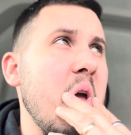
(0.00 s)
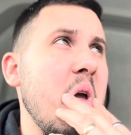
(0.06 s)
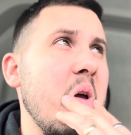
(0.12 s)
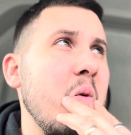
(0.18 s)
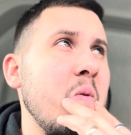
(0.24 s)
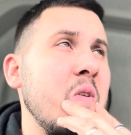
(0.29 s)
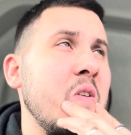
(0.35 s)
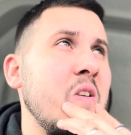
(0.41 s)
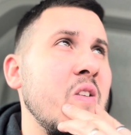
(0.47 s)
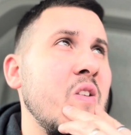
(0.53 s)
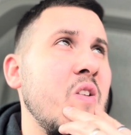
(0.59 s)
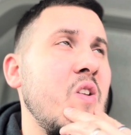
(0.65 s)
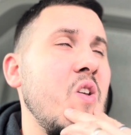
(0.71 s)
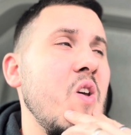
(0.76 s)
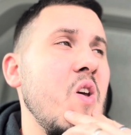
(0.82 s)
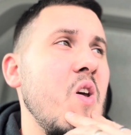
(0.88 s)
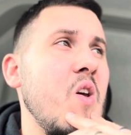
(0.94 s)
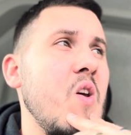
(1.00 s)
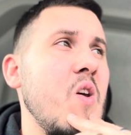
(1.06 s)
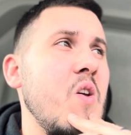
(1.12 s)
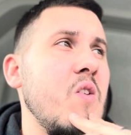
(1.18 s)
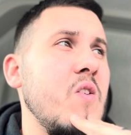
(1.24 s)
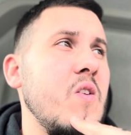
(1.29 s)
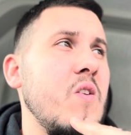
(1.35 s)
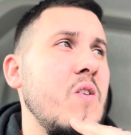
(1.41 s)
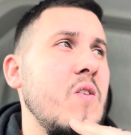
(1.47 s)
which is
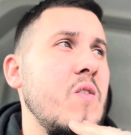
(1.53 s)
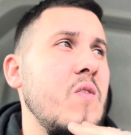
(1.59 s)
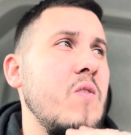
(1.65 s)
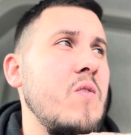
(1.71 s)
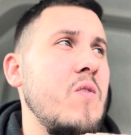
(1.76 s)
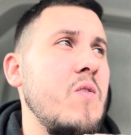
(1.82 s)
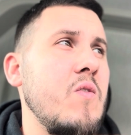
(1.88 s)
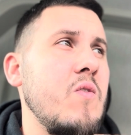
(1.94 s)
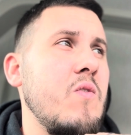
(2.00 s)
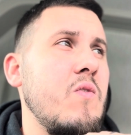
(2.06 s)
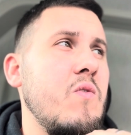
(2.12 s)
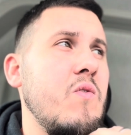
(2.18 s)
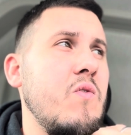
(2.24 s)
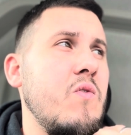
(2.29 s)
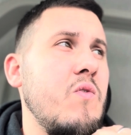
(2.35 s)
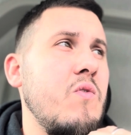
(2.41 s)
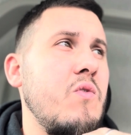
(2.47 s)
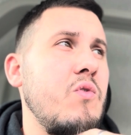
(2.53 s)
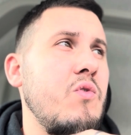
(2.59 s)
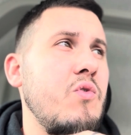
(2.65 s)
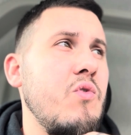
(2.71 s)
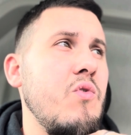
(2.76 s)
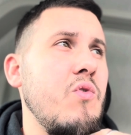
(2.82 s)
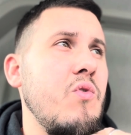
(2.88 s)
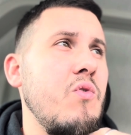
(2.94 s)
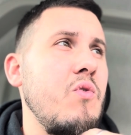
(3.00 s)
good.
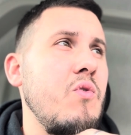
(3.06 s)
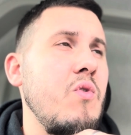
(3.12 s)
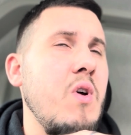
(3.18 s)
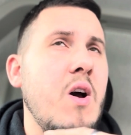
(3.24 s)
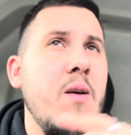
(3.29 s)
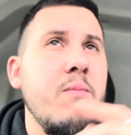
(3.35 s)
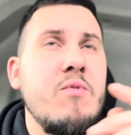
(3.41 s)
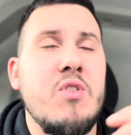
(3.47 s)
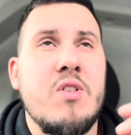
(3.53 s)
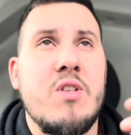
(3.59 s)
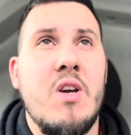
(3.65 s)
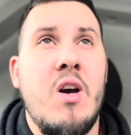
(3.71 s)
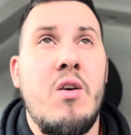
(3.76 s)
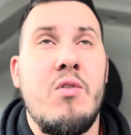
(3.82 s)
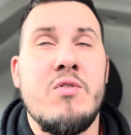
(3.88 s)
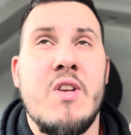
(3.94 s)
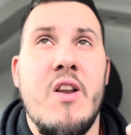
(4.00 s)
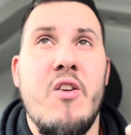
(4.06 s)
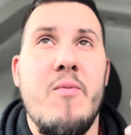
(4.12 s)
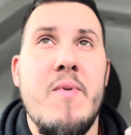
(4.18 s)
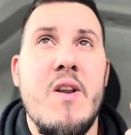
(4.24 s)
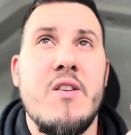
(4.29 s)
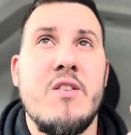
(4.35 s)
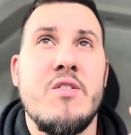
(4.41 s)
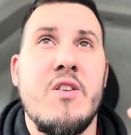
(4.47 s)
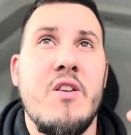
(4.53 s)
So I'm just at a wholesaler a
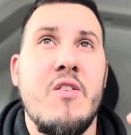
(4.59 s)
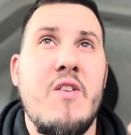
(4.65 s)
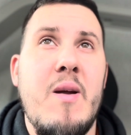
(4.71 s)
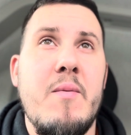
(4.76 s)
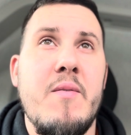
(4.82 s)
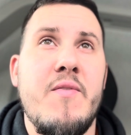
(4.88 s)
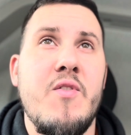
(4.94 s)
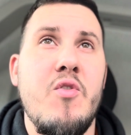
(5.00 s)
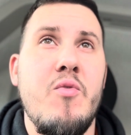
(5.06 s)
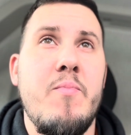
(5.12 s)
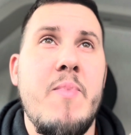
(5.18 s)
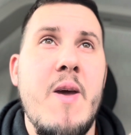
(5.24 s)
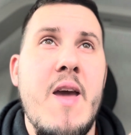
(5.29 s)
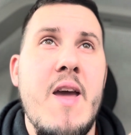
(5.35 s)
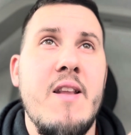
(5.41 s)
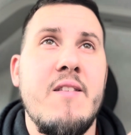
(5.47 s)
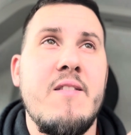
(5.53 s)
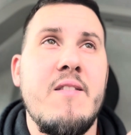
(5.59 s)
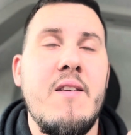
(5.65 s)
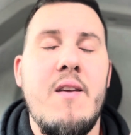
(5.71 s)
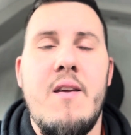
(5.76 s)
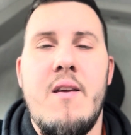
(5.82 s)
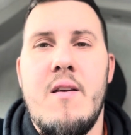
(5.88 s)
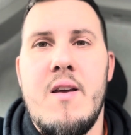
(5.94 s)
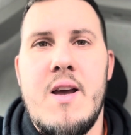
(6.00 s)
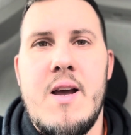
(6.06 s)
minute, just going to grab a few bits.
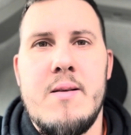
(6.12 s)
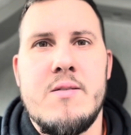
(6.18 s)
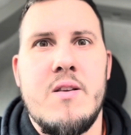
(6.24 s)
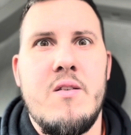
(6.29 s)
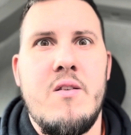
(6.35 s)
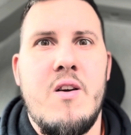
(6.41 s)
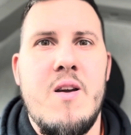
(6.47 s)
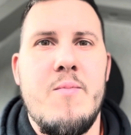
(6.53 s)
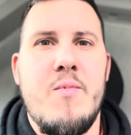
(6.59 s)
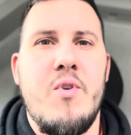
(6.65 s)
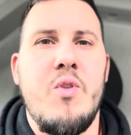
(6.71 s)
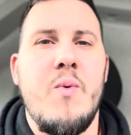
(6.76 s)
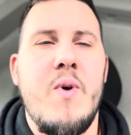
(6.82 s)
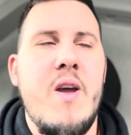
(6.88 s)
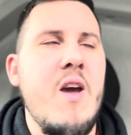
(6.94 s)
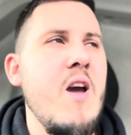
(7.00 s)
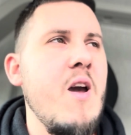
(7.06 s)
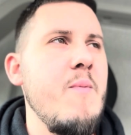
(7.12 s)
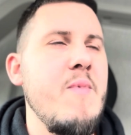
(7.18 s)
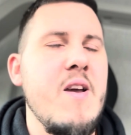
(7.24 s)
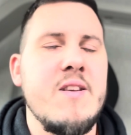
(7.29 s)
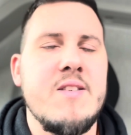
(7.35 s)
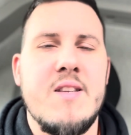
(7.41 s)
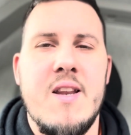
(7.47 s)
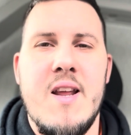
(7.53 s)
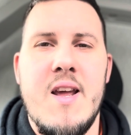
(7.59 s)
Absolute nightmare on the way home
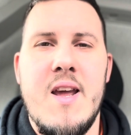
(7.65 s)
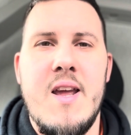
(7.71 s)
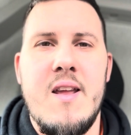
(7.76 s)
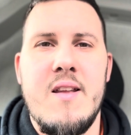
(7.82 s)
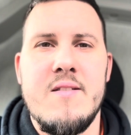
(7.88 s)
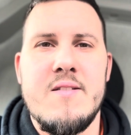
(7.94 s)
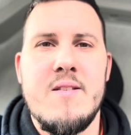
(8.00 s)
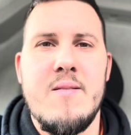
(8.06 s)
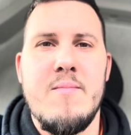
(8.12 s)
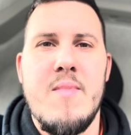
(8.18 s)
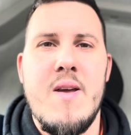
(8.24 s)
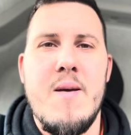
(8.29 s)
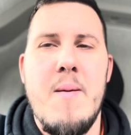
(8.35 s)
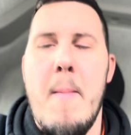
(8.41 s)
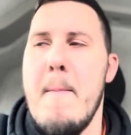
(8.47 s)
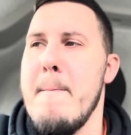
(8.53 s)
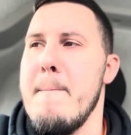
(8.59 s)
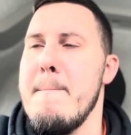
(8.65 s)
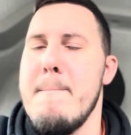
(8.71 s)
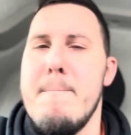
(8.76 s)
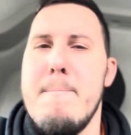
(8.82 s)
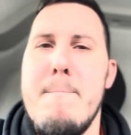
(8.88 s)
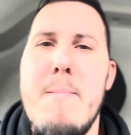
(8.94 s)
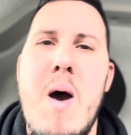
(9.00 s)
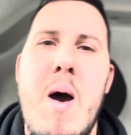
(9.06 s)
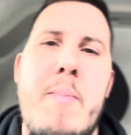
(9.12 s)
yesterday. Some
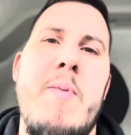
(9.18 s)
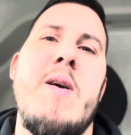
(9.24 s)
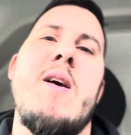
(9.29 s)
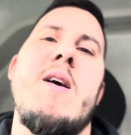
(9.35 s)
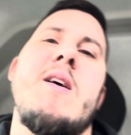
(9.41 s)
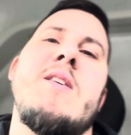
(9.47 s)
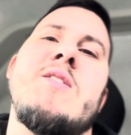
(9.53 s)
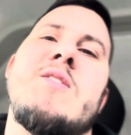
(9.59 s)
muppet has